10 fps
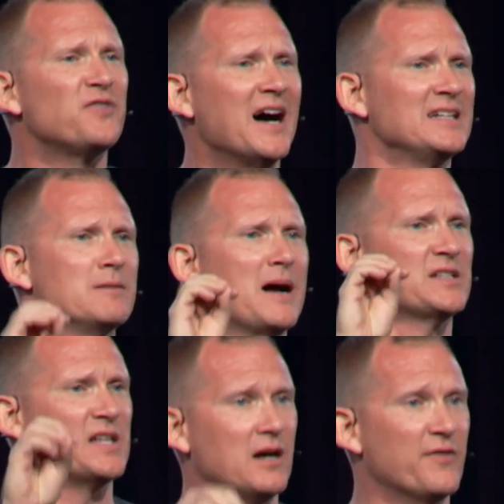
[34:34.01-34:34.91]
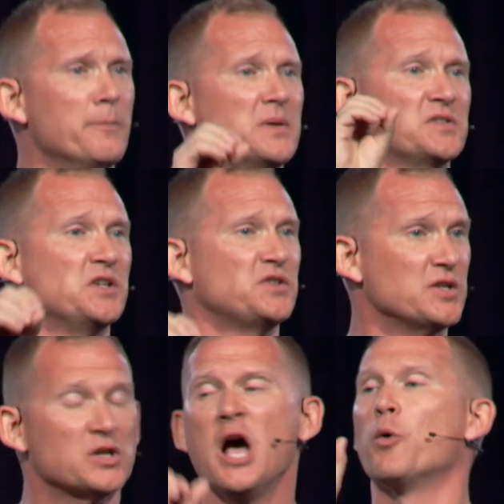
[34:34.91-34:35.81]
finding myself in
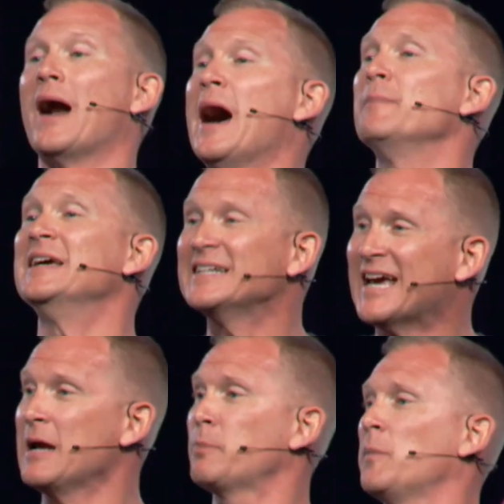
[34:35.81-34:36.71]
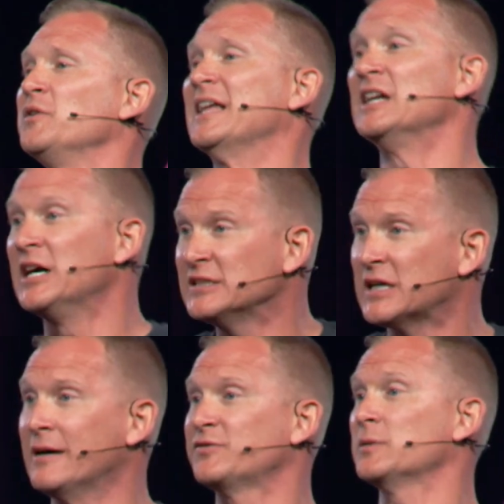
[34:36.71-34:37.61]
positions where I'm incapable and
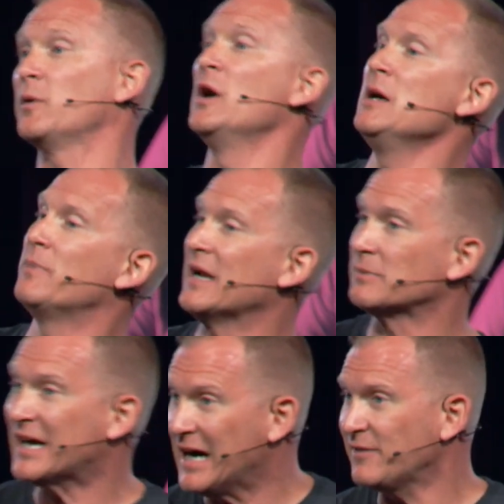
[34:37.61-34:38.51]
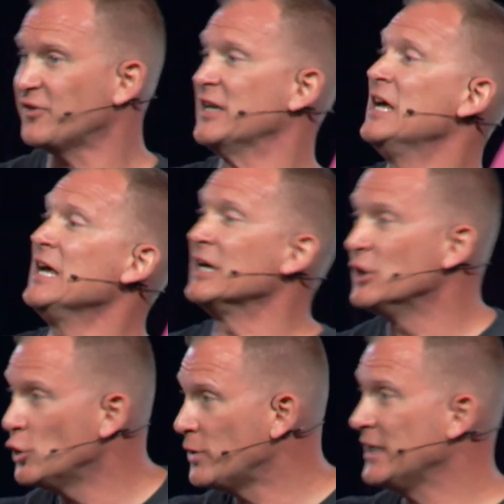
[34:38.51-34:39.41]
uncomfortable, but I'm confident in
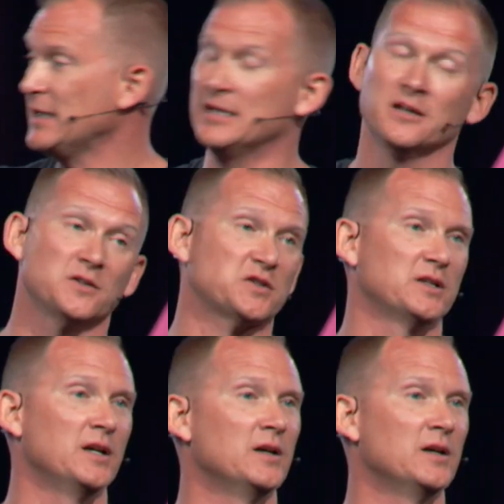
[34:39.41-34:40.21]
who He is?